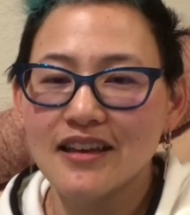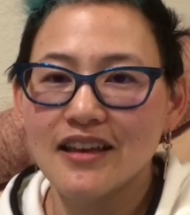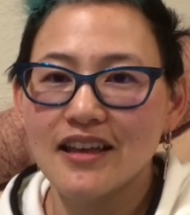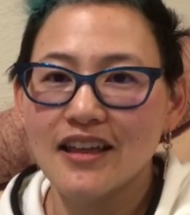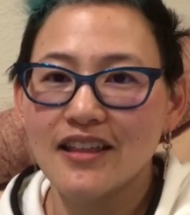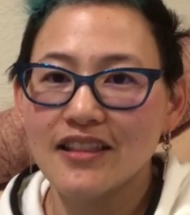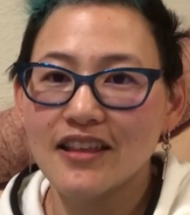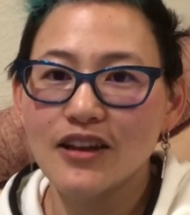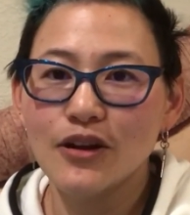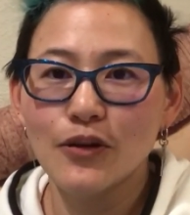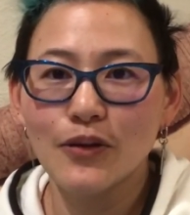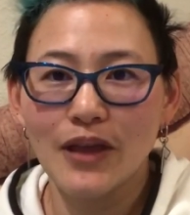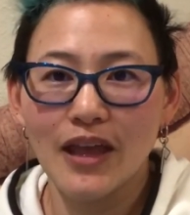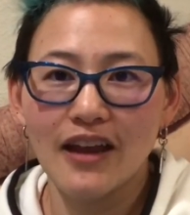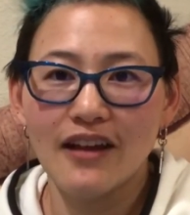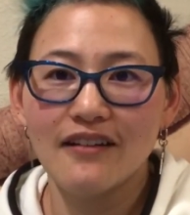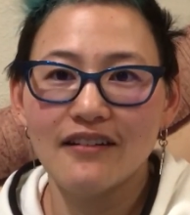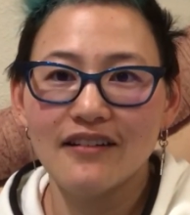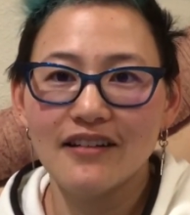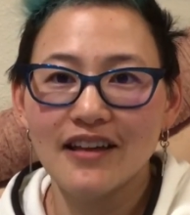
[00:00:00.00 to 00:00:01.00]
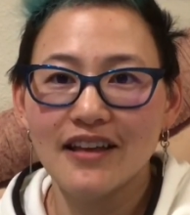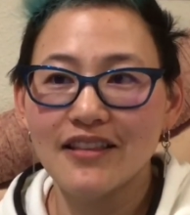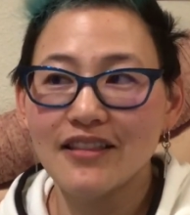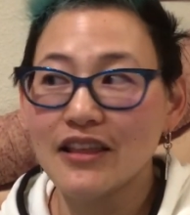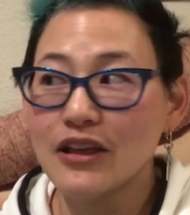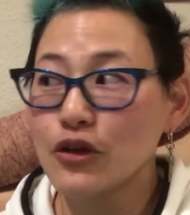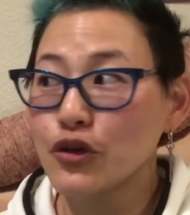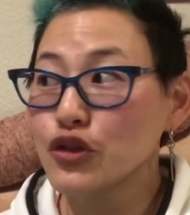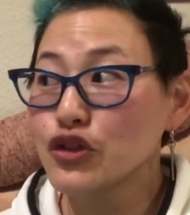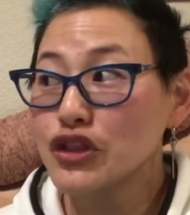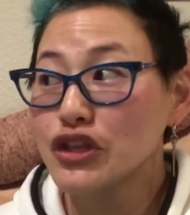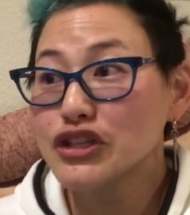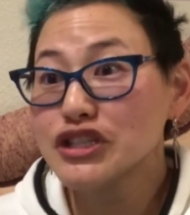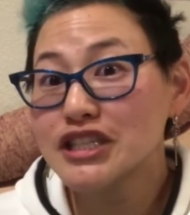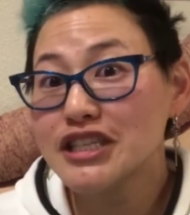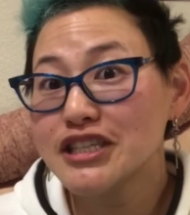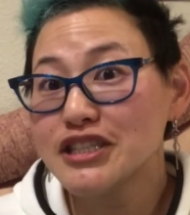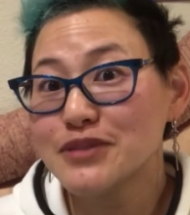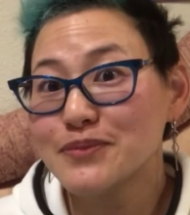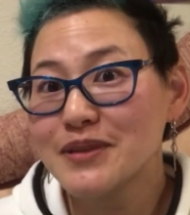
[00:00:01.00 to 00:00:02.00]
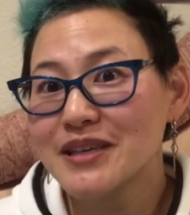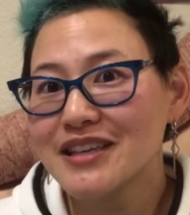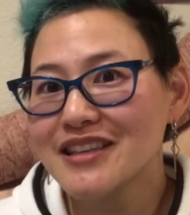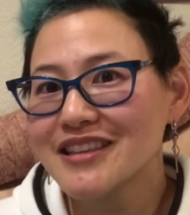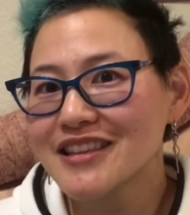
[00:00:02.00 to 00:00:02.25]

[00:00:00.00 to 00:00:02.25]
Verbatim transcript: and they don't care, and they'll they'll tease me.